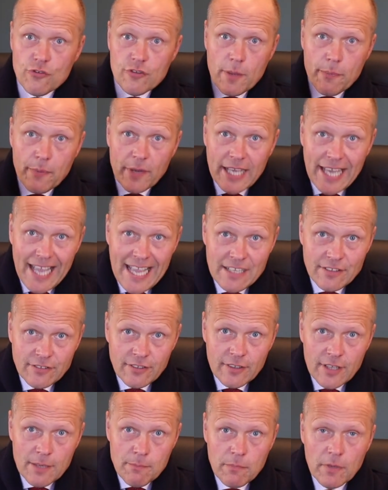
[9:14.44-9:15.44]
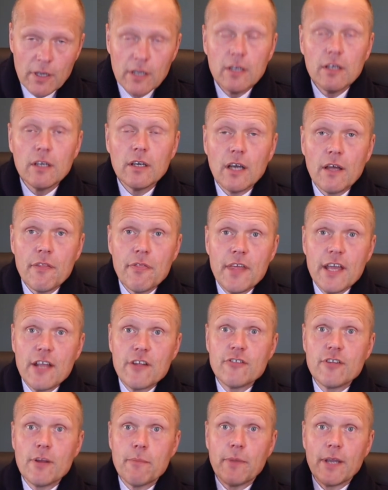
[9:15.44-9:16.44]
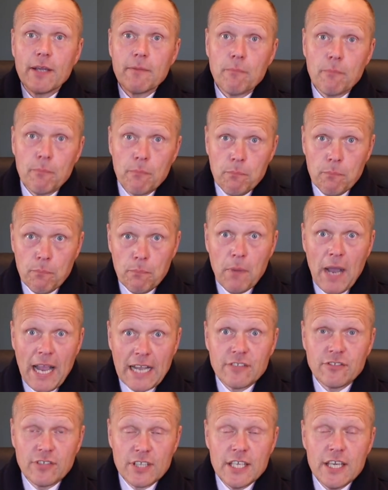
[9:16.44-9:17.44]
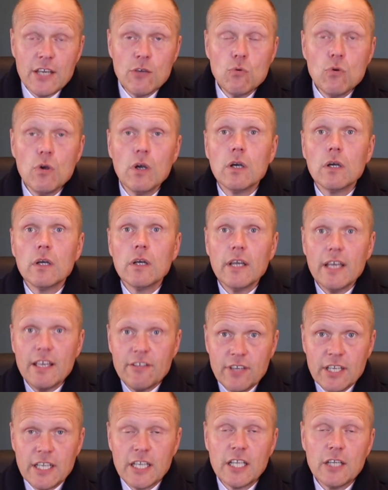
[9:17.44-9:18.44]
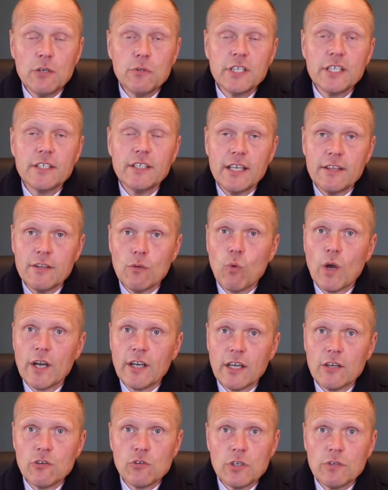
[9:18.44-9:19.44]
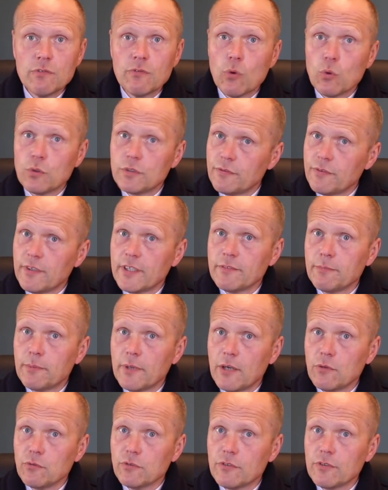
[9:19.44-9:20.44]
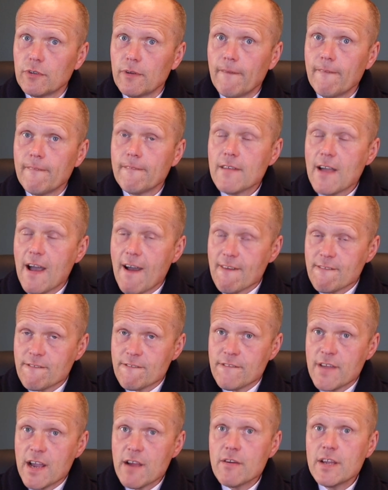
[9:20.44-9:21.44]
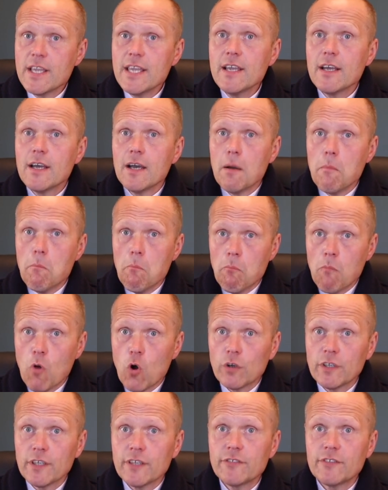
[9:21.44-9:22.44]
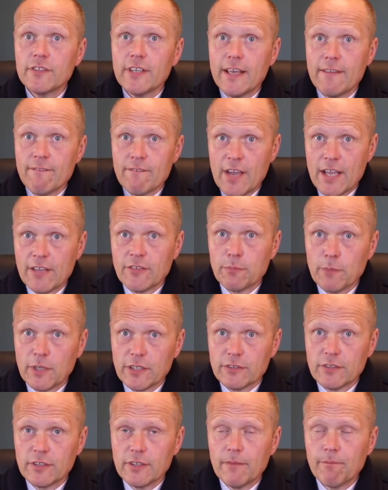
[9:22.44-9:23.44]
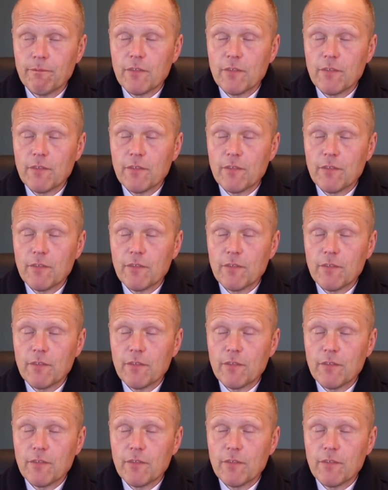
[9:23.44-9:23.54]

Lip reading: shipping into them and they're shipping back to you, is included in the £145. A very modest investment.